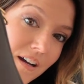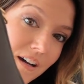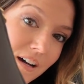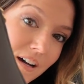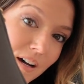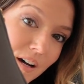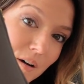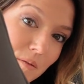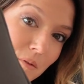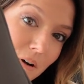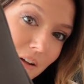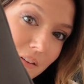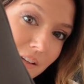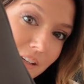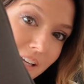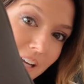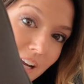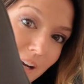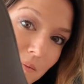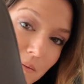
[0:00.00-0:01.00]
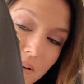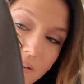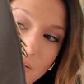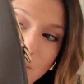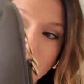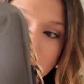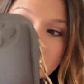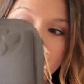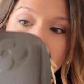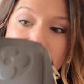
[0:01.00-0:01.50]
on the camera the
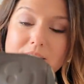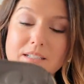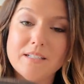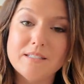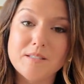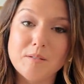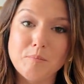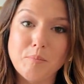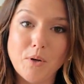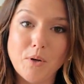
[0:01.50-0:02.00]
way that it does in